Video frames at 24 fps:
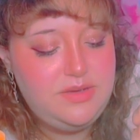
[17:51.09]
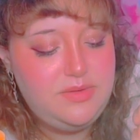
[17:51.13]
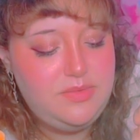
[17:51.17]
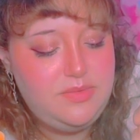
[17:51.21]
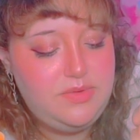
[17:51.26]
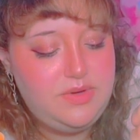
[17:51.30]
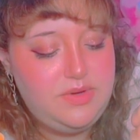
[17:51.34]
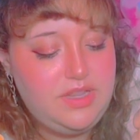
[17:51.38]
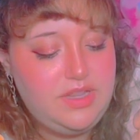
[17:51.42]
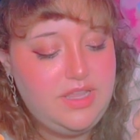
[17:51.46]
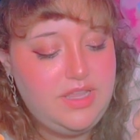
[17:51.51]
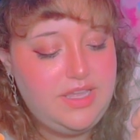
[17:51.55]

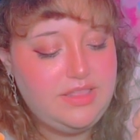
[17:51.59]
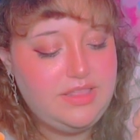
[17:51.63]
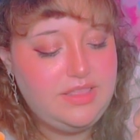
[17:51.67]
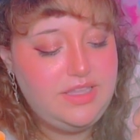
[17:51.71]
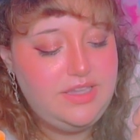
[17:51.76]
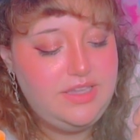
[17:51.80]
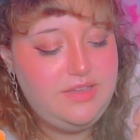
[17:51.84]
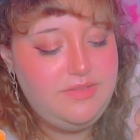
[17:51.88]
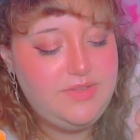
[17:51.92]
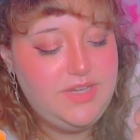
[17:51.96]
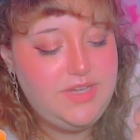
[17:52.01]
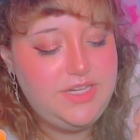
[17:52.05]
would like
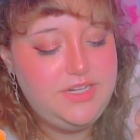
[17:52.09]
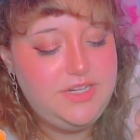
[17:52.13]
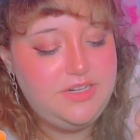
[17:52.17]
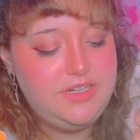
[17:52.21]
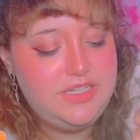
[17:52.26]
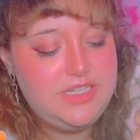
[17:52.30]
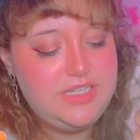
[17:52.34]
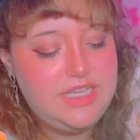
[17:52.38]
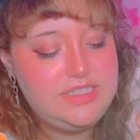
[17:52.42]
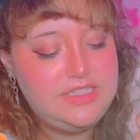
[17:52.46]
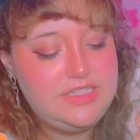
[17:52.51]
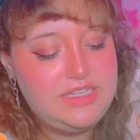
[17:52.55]
live on your
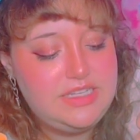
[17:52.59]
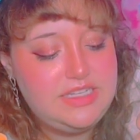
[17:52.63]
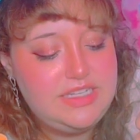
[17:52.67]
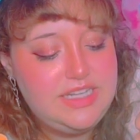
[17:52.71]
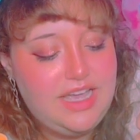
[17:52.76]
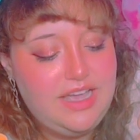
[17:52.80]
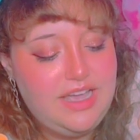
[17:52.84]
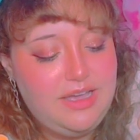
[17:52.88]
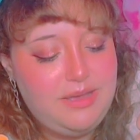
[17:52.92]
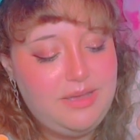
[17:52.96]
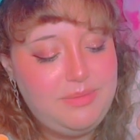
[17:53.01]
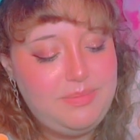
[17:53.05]

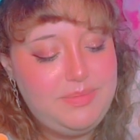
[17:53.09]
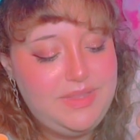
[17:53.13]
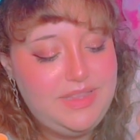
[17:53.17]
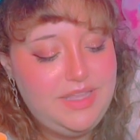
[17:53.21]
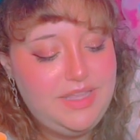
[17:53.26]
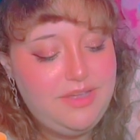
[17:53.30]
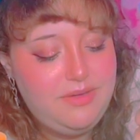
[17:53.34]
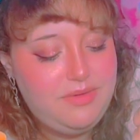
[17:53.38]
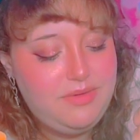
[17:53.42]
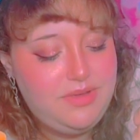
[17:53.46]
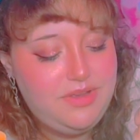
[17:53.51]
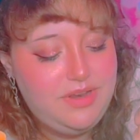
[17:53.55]
desktop, and
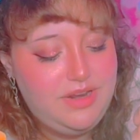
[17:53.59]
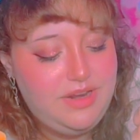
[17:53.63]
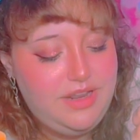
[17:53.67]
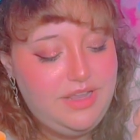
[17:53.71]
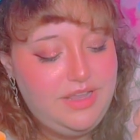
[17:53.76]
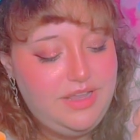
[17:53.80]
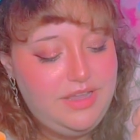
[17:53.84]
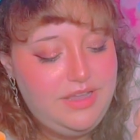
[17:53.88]
they would